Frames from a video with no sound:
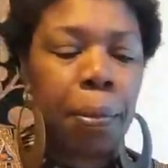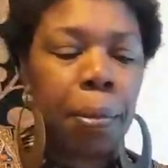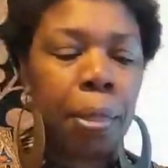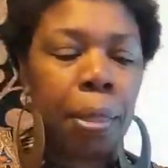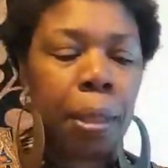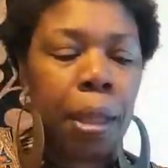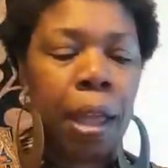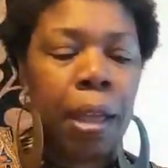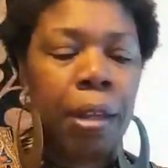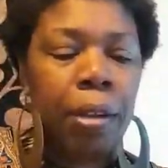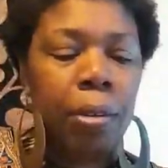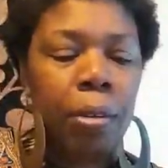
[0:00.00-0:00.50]

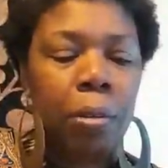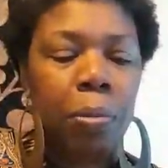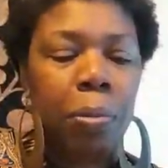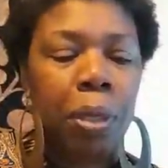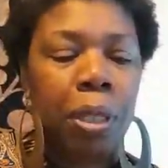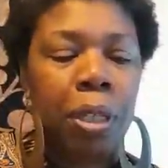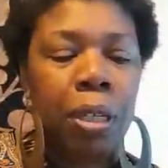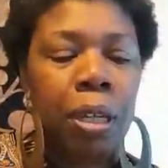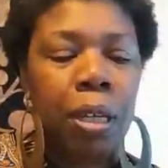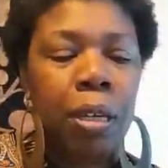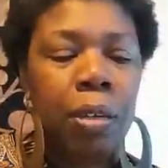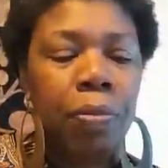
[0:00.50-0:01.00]
I don't
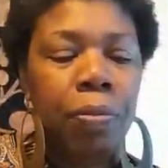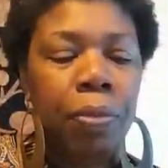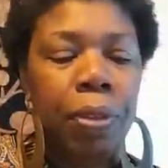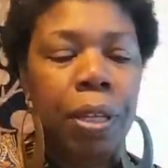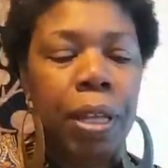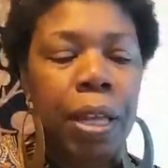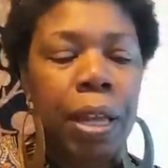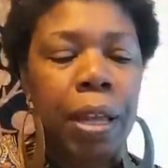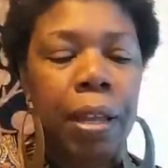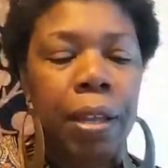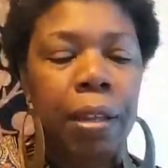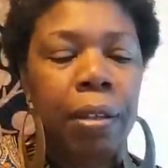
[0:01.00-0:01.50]
believe in
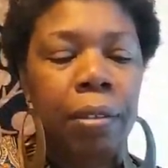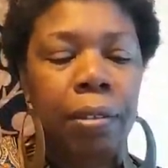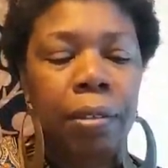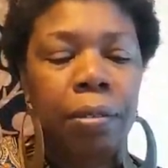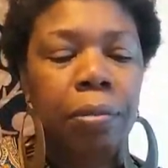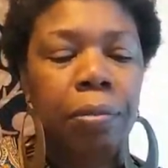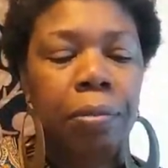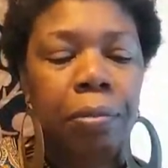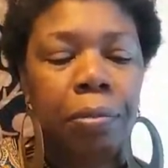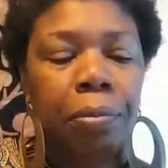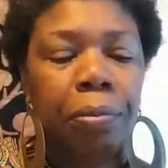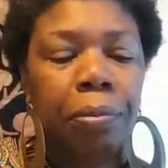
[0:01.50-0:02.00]
that.
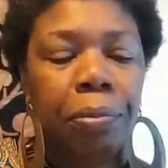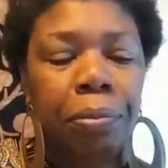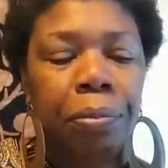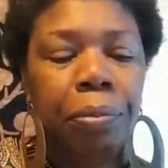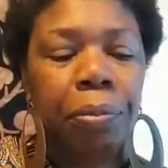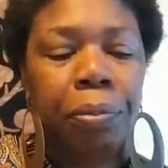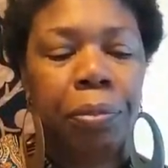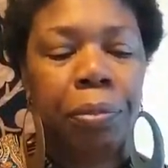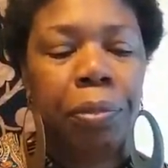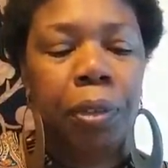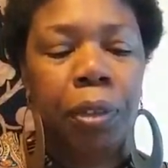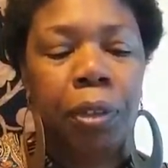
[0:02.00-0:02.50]

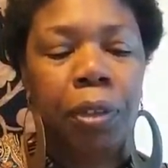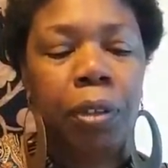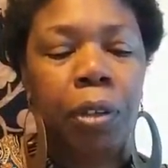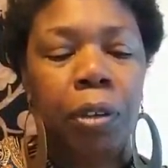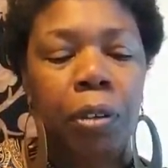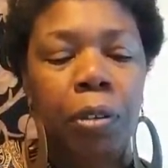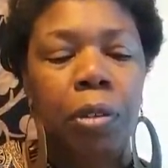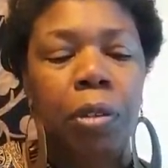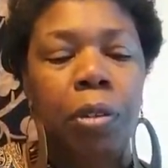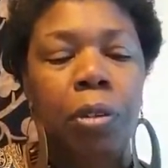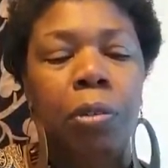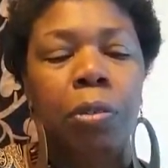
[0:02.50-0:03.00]
You
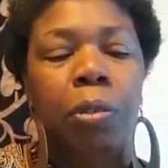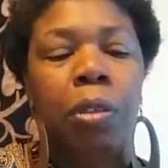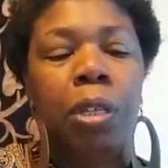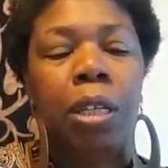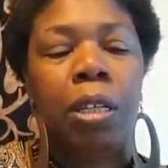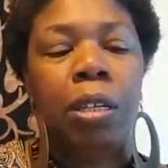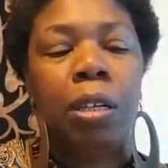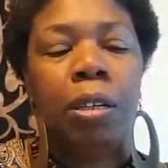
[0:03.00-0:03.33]
know, you don't need a